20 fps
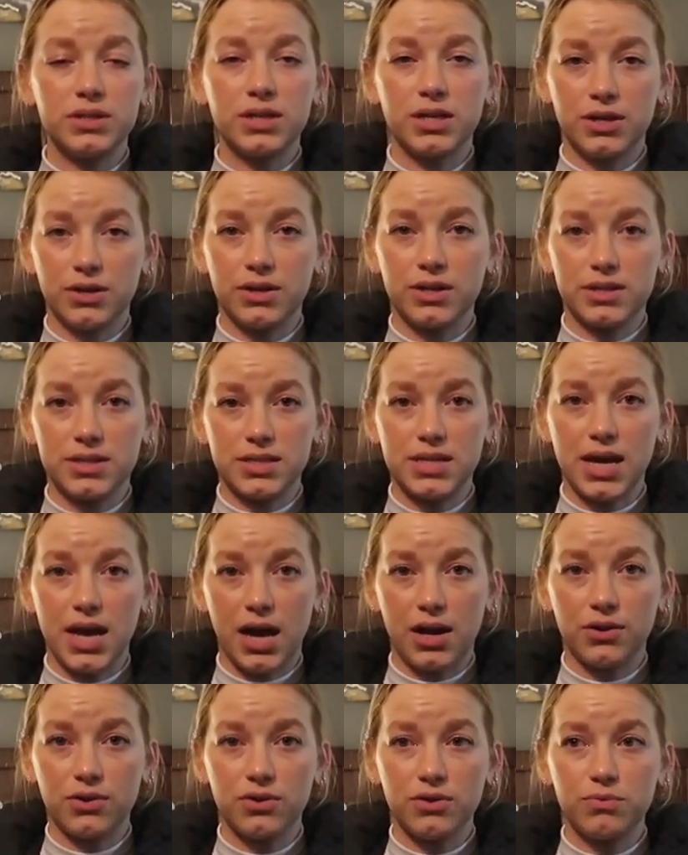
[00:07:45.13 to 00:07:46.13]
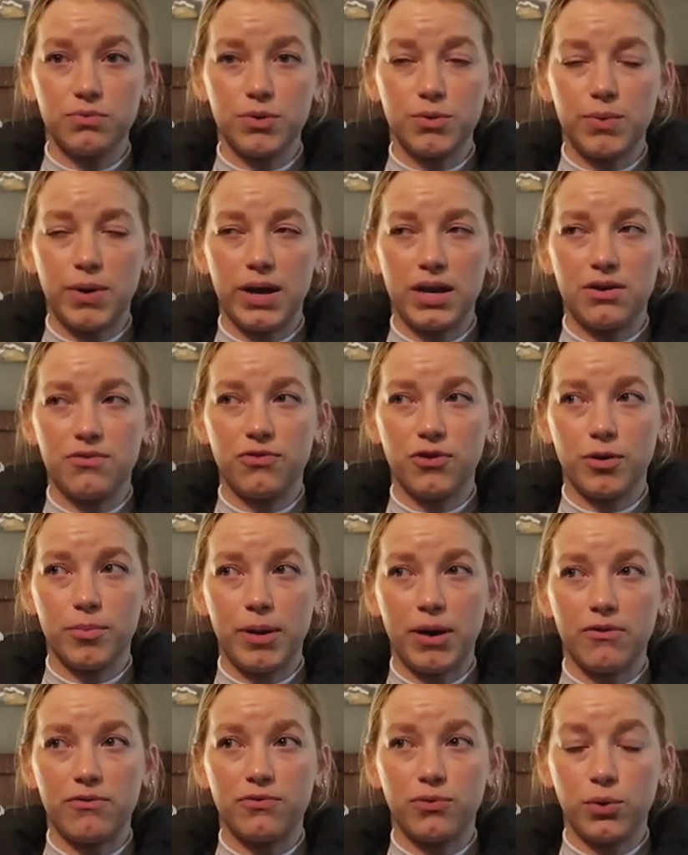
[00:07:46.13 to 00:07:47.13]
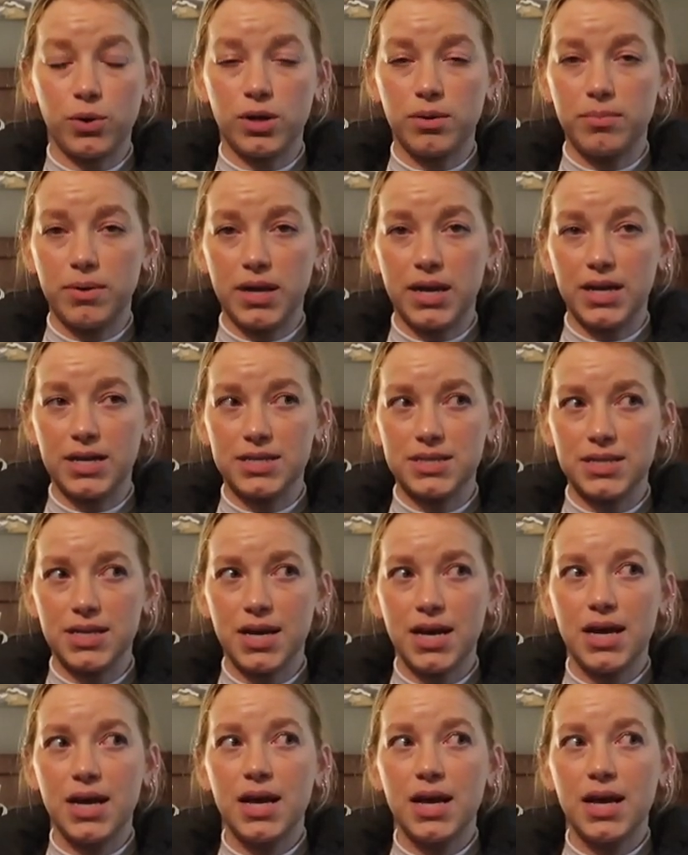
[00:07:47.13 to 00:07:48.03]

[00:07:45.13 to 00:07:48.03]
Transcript: here in Seattle and we waited for about 40 minutes